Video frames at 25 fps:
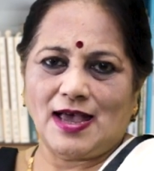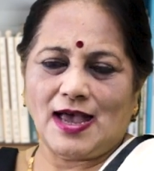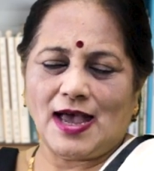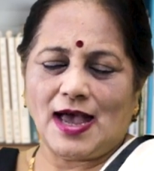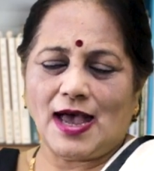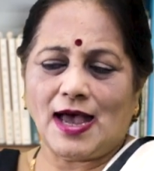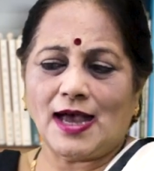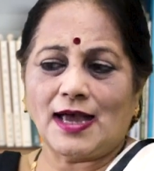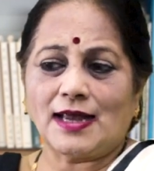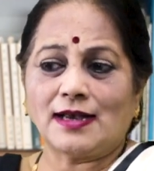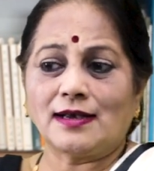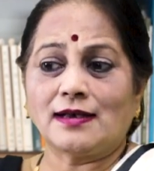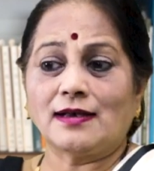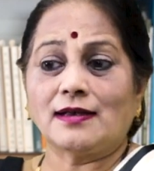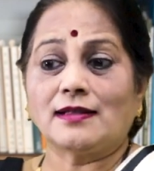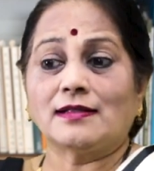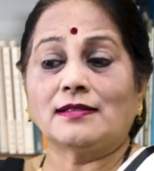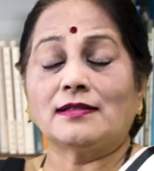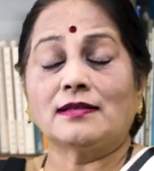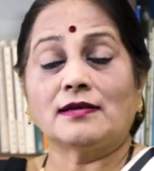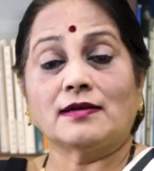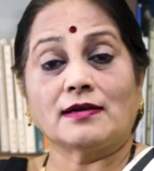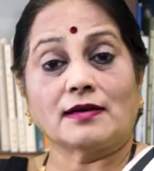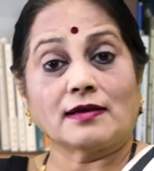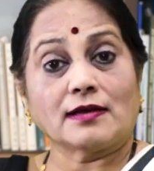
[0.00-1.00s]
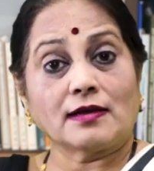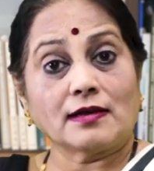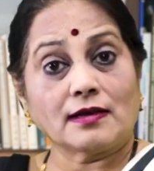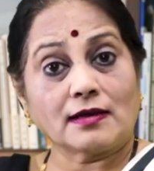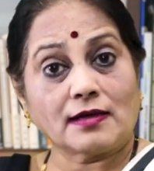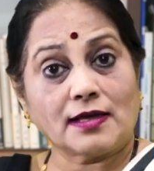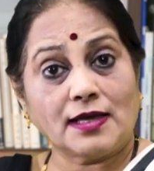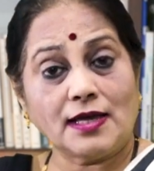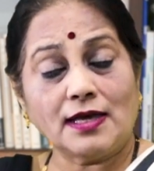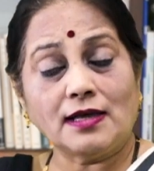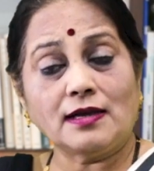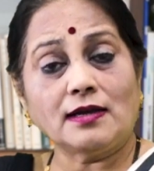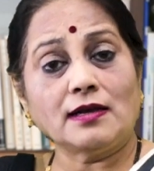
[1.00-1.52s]
And the
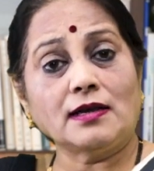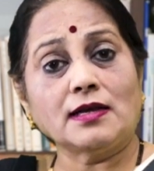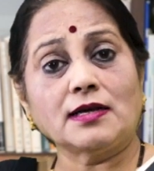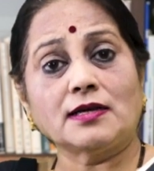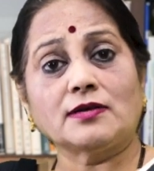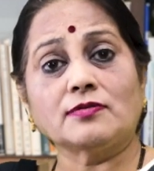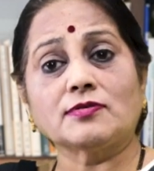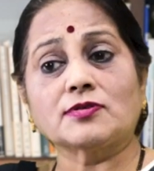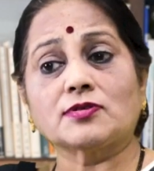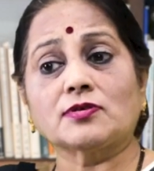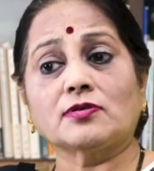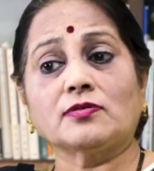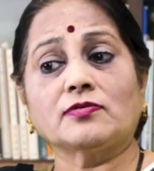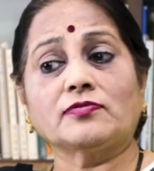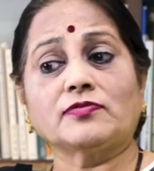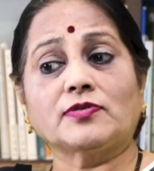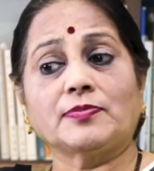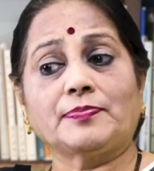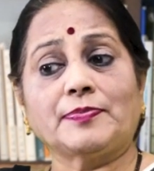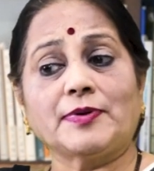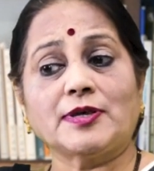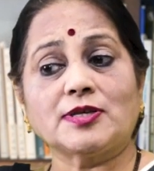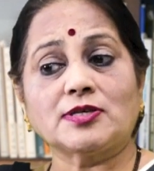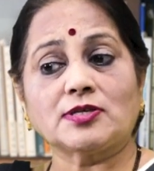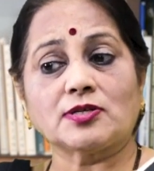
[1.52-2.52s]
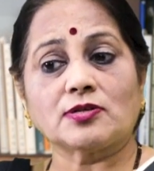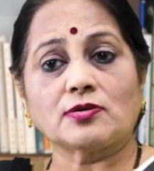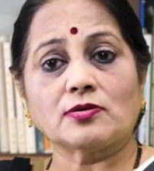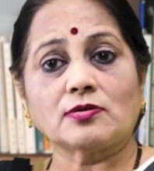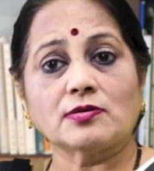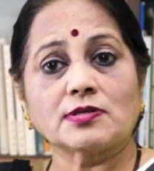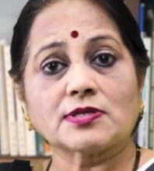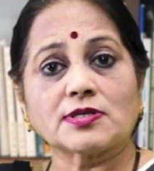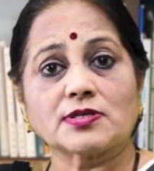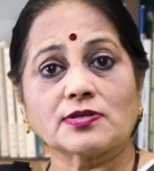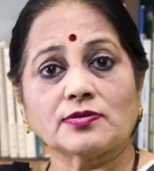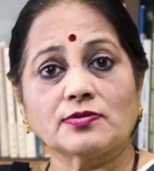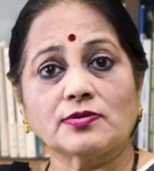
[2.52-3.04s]
key relatives of the patient
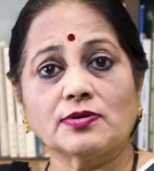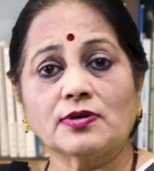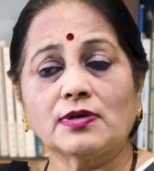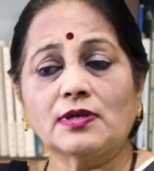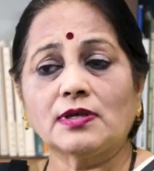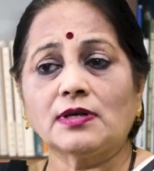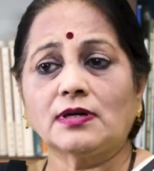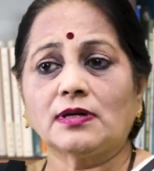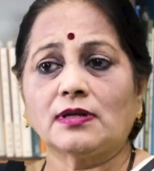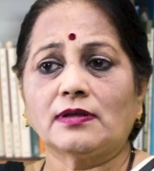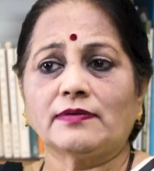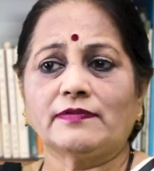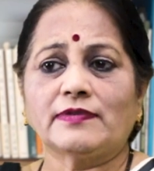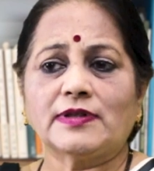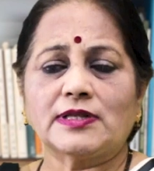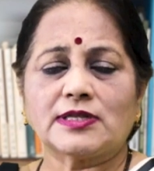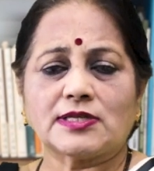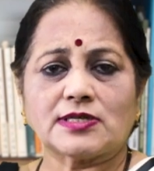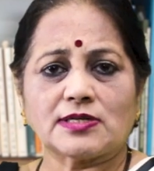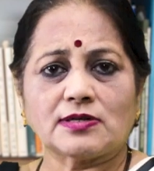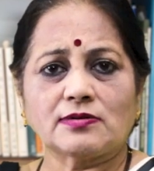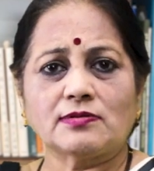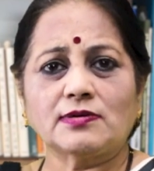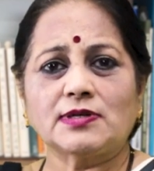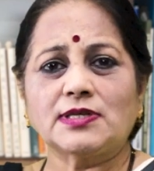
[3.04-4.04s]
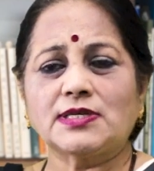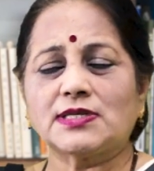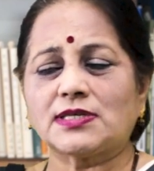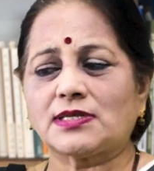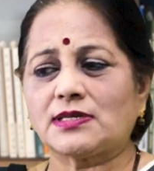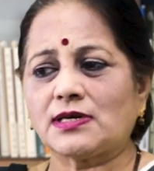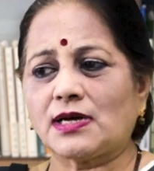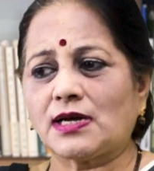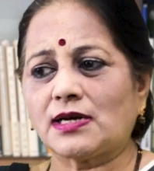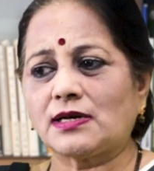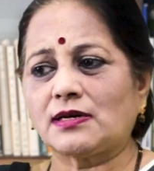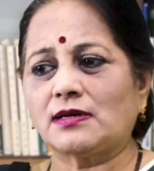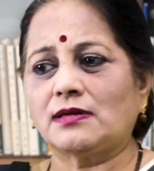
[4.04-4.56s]
also will slowly
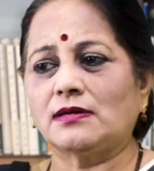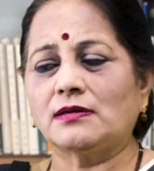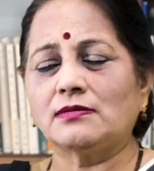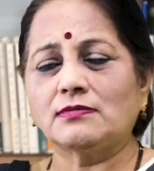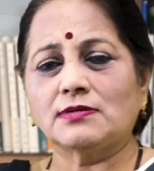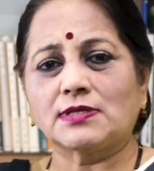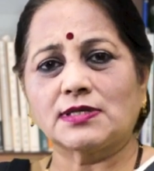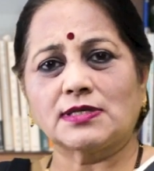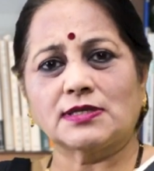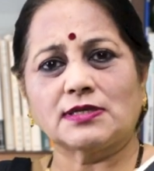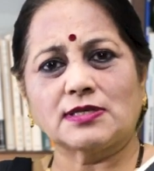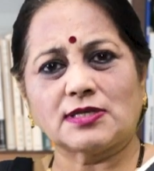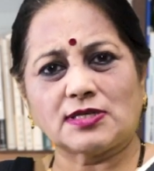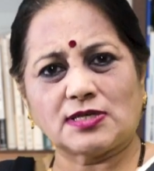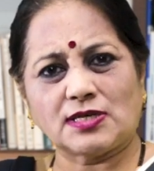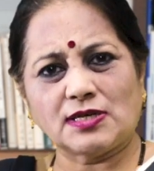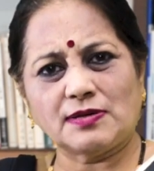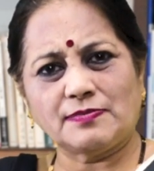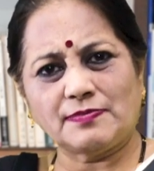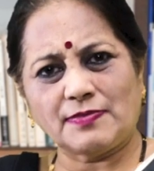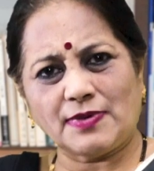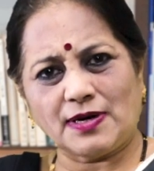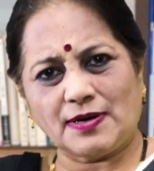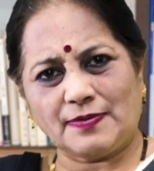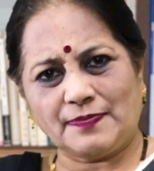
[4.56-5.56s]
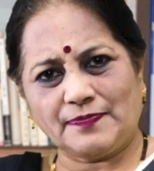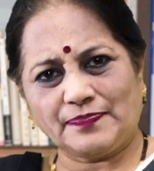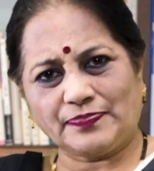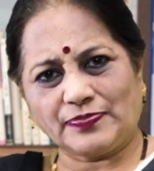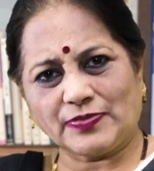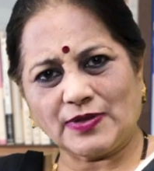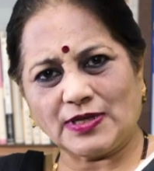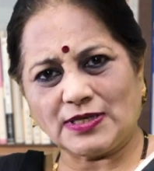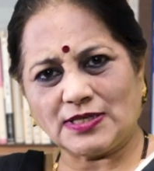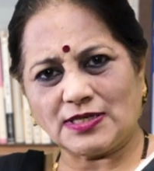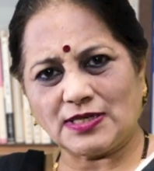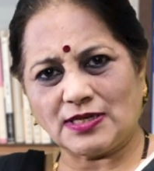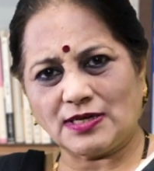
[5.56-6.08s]
start losing the stigma
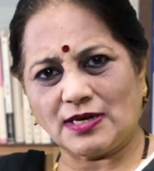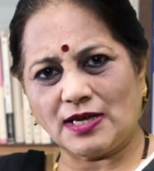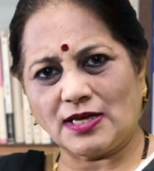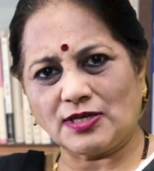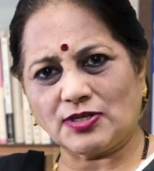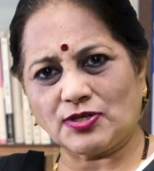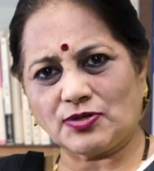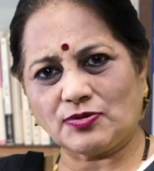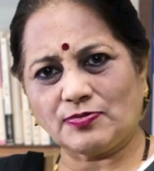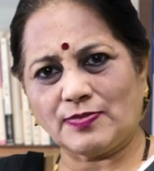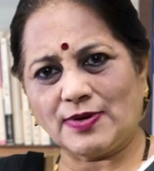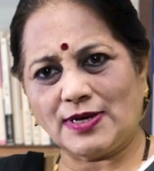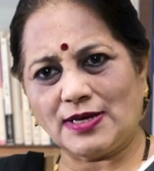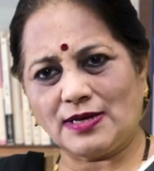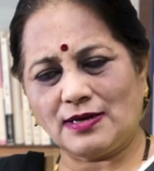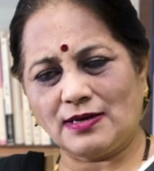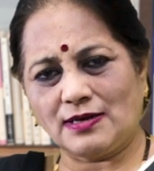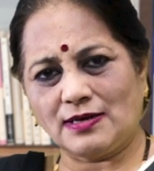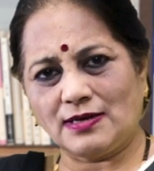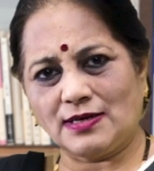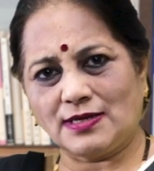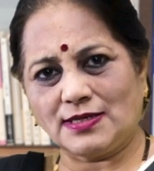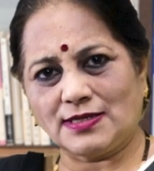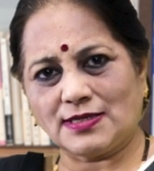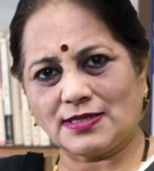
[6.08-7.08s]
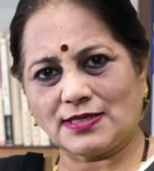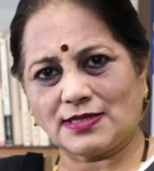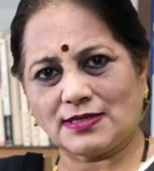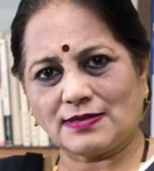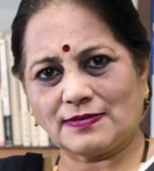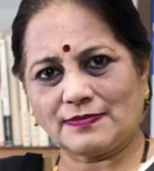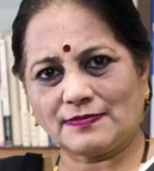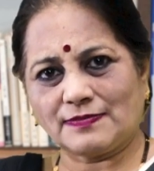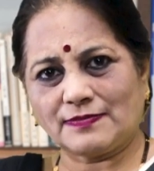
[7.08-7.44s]
that's attached to mental illness.